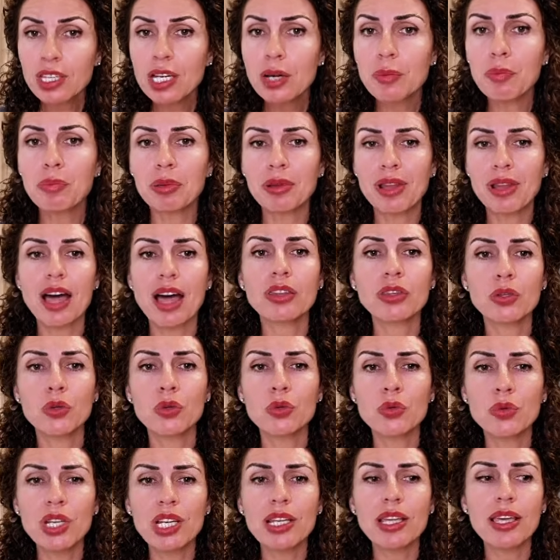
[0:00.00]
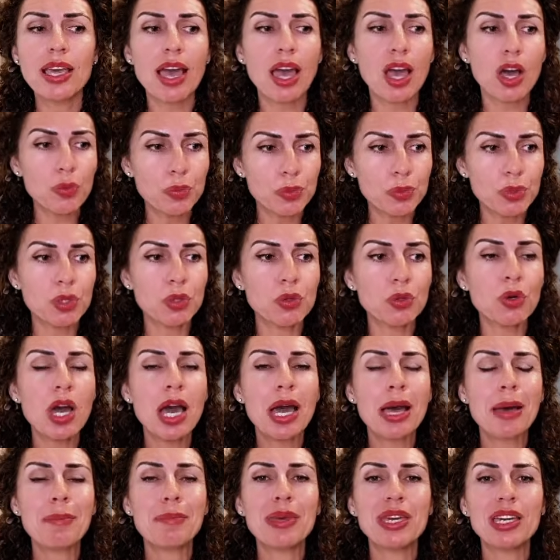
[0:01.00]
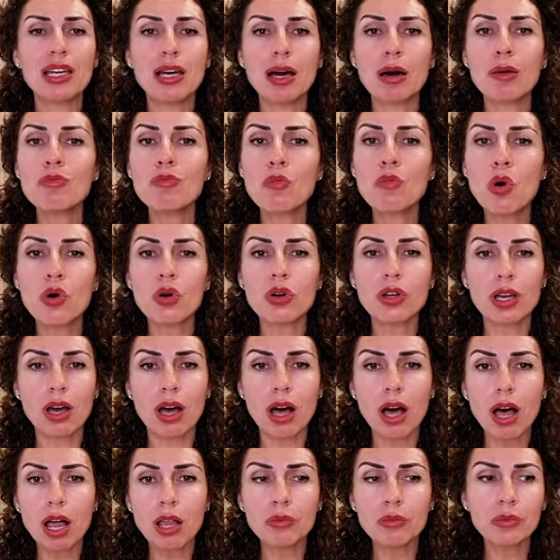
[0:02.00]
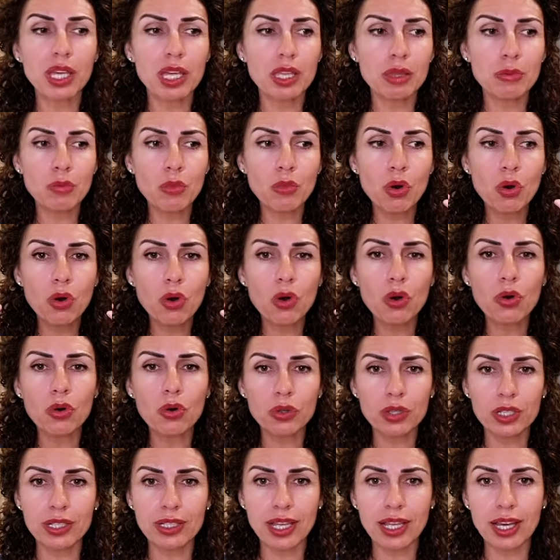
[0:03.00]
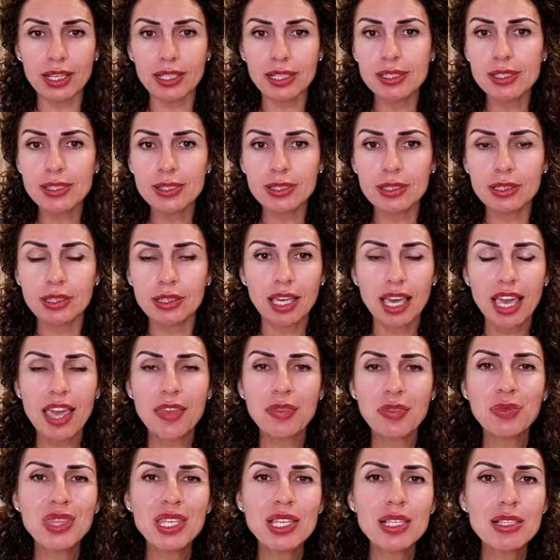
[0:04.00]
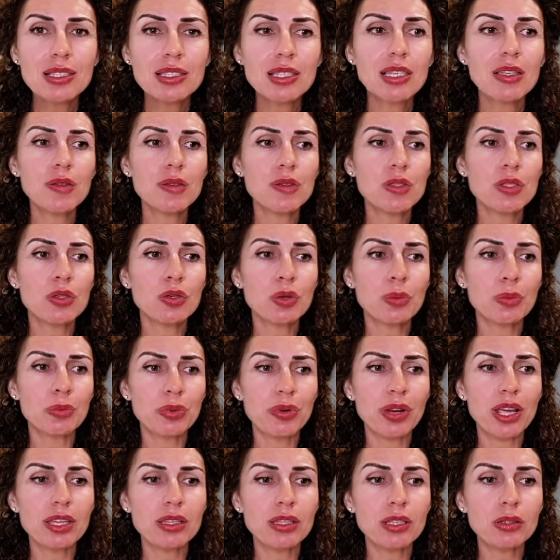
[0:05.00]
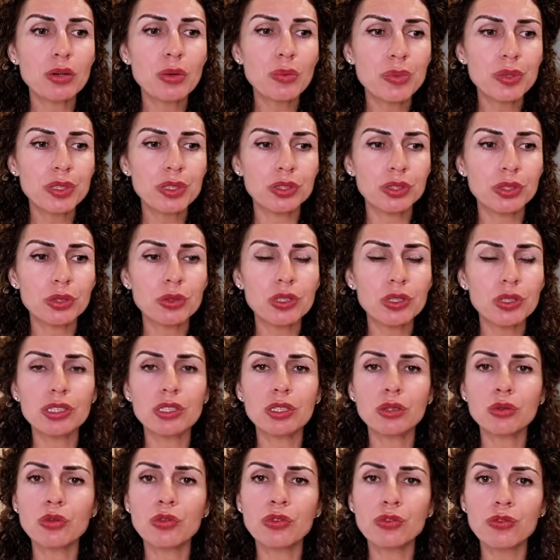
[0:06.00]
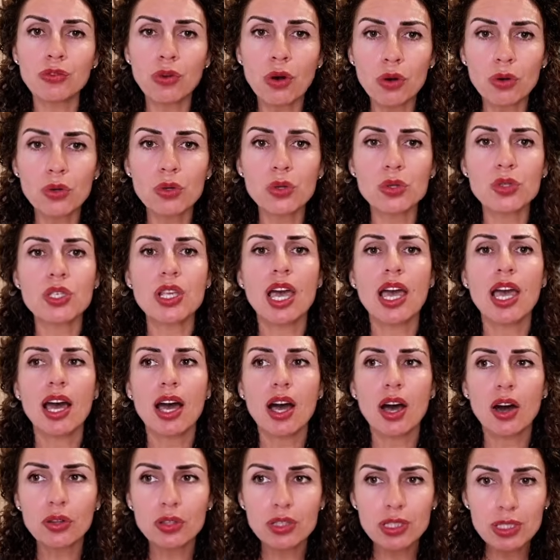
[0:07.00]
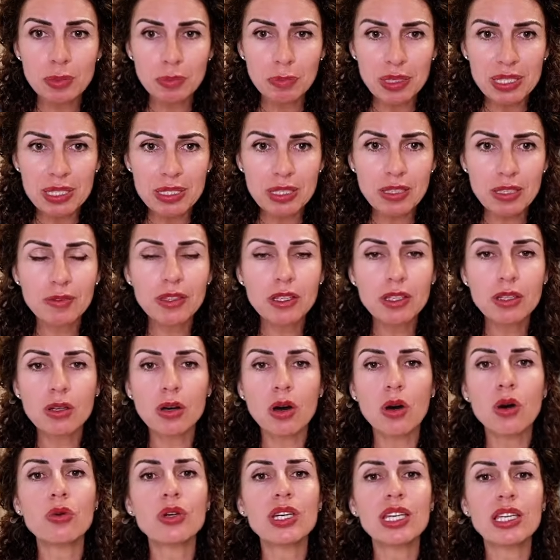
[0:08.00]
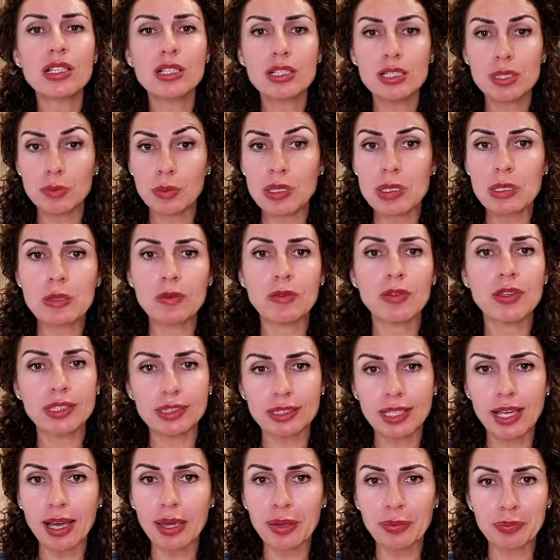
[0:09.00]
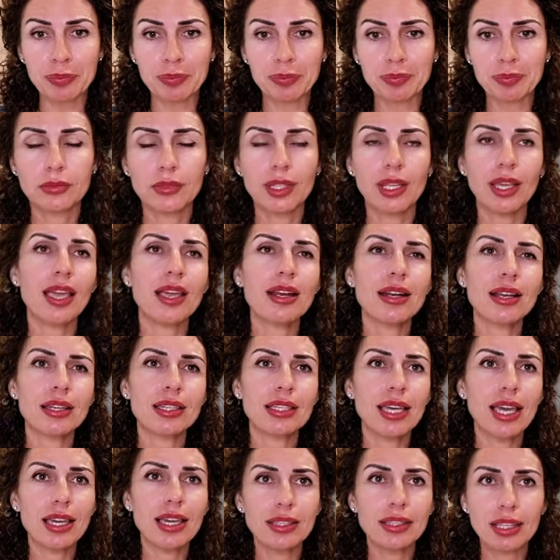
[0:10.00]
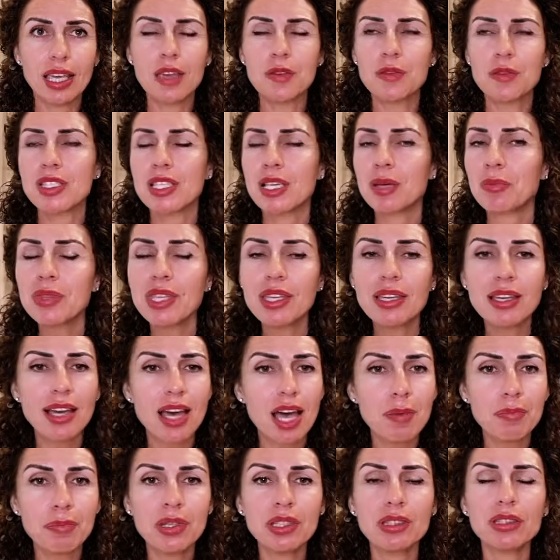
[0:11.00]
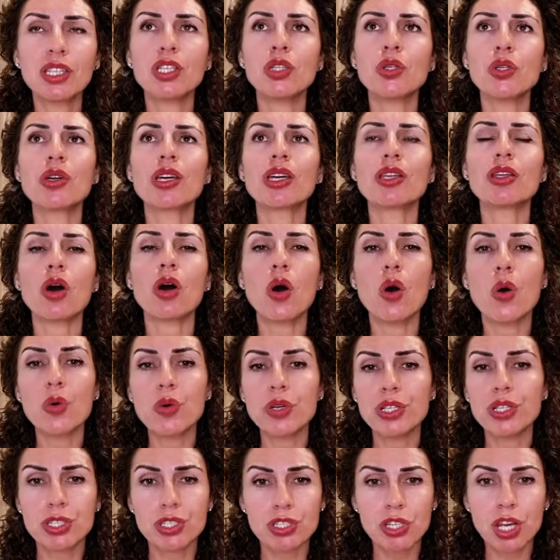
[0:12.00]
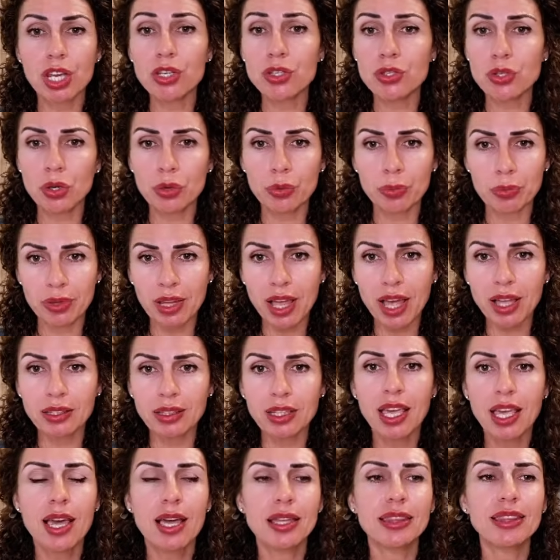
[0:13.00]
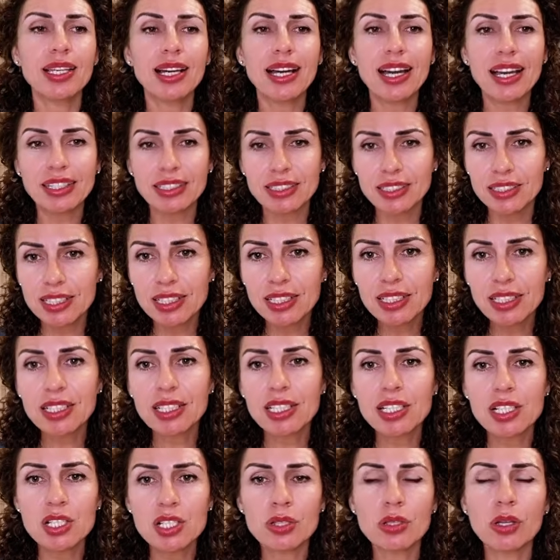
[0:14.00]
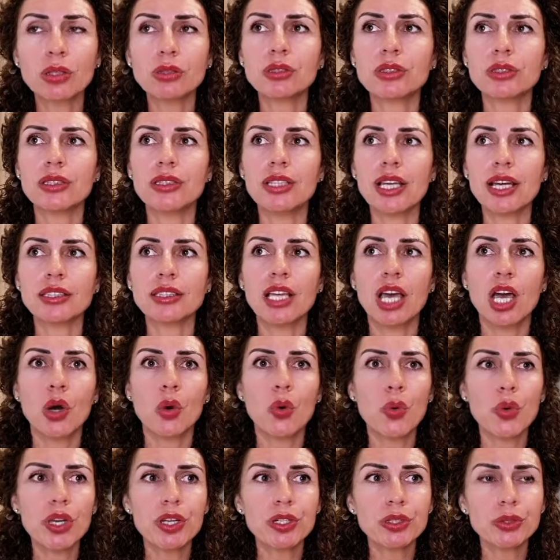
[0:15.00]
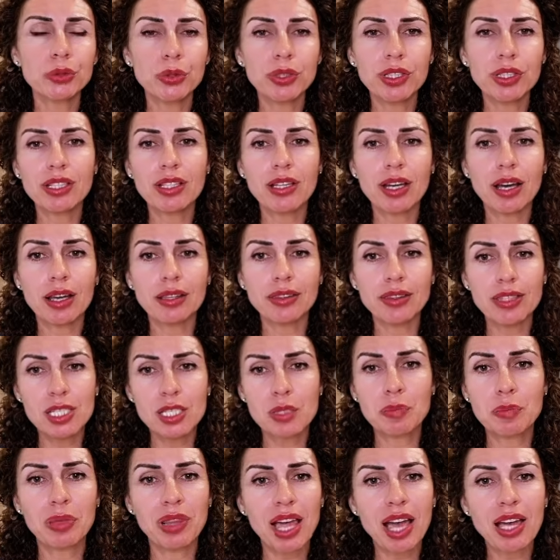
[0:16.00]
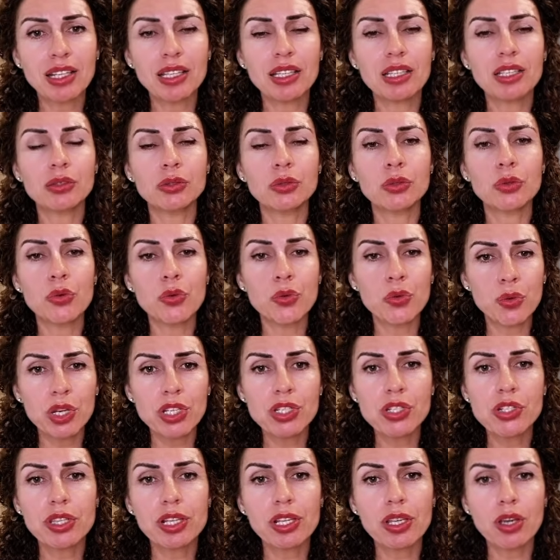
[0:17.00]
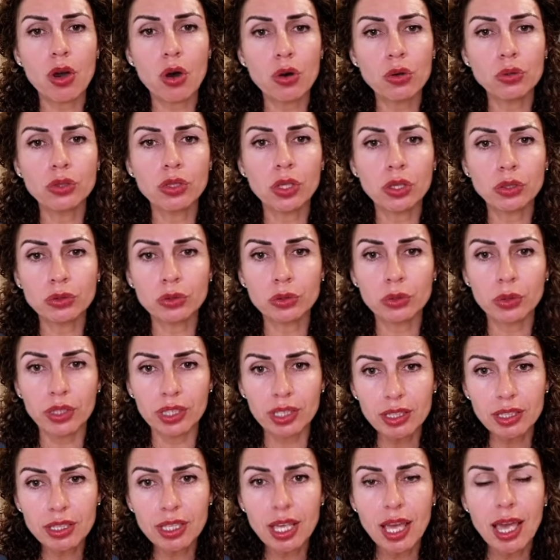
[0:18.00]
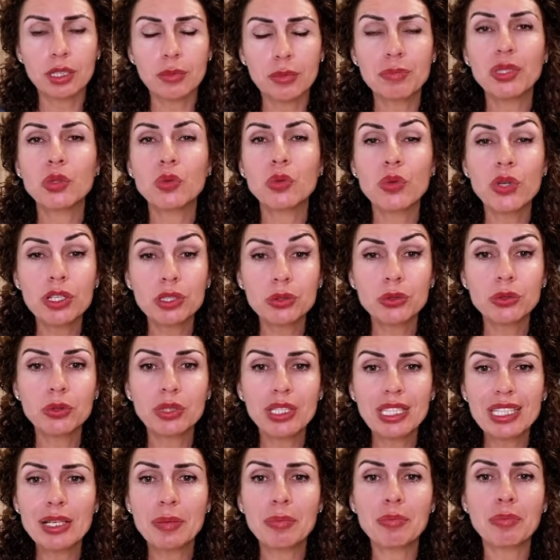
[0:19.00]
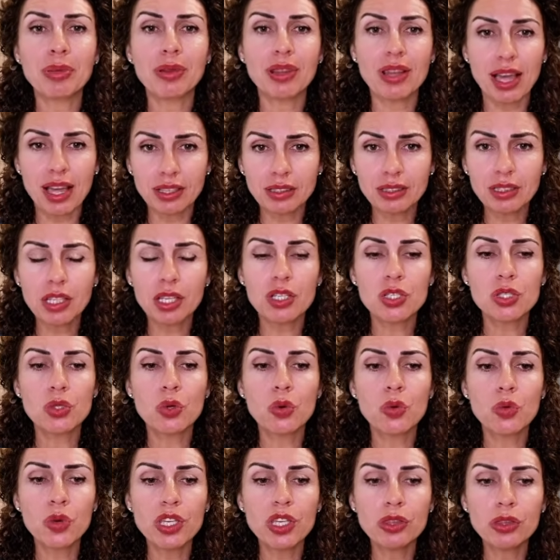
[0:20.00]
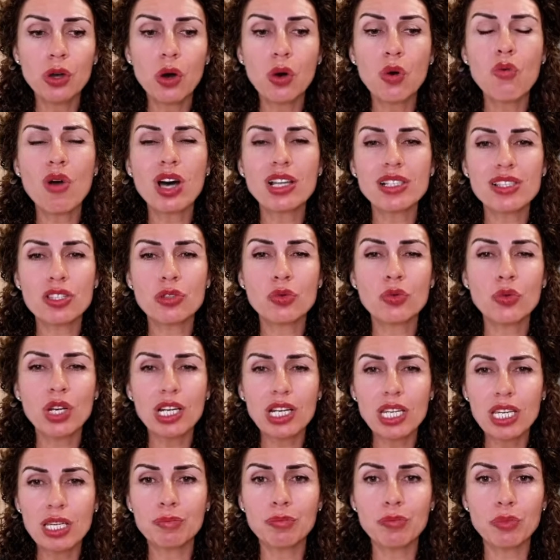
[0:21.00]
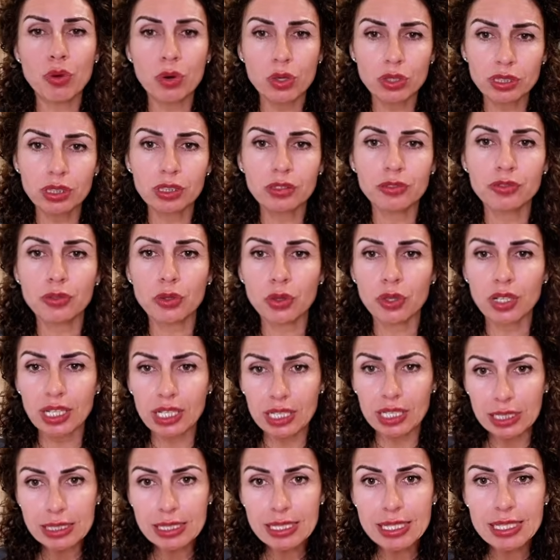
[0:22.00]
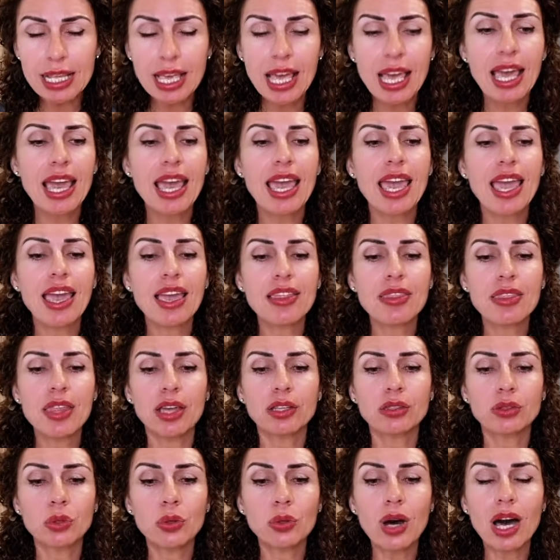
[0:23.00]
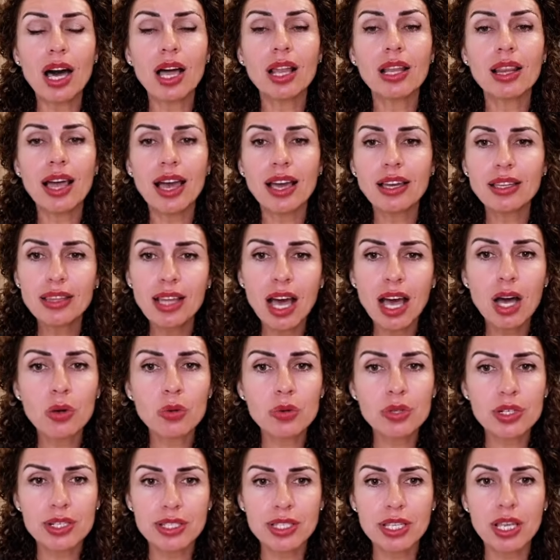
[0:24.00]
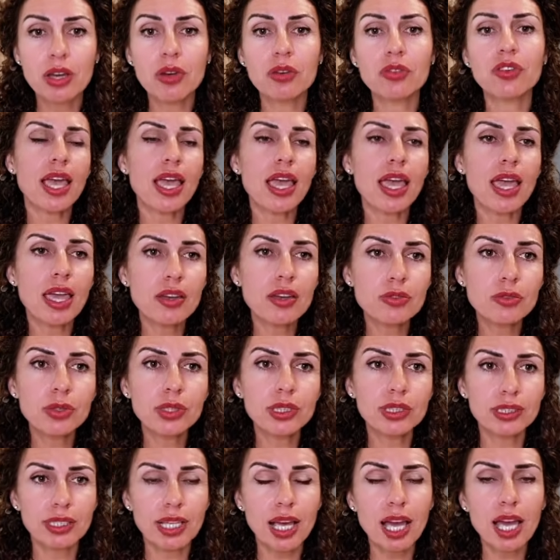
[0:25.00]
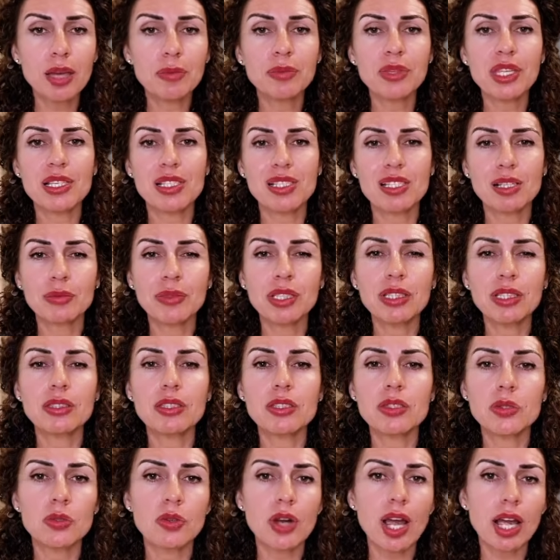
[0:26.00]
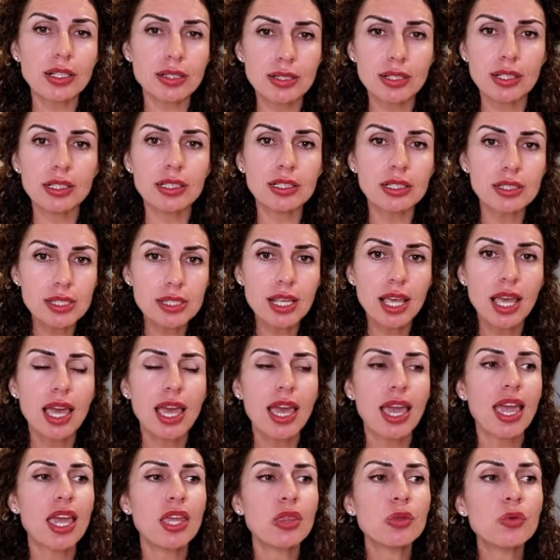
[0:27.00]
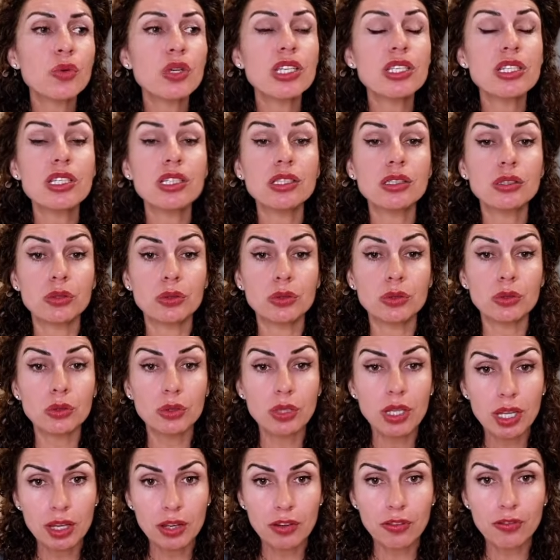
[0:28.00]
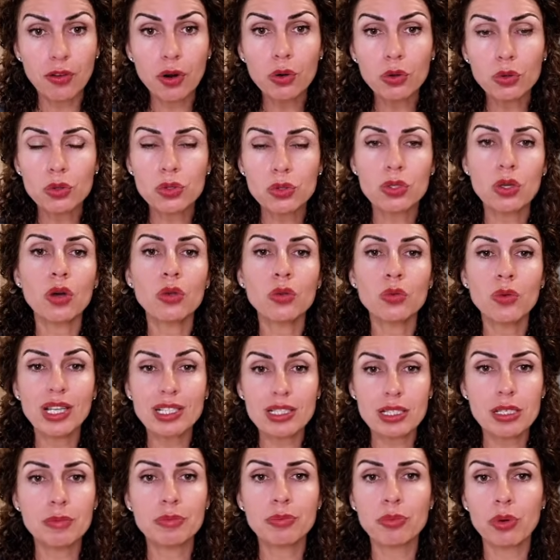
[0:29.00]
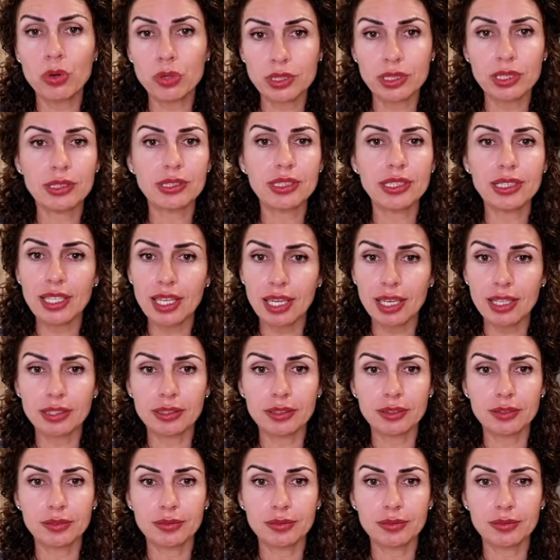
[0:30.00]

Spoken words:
a plan really helps you become more calm and more organized. And this gives your brain an opportunity to focus on a specific goal in a specific time. And again, if something happened, you can always change your plan. The idea is not that we are doing this planning to rigidly hold on to it, but we are doing a plan so we know what's really important for us and to align ourselves every time that something distracts us and we need to focus on what's important again.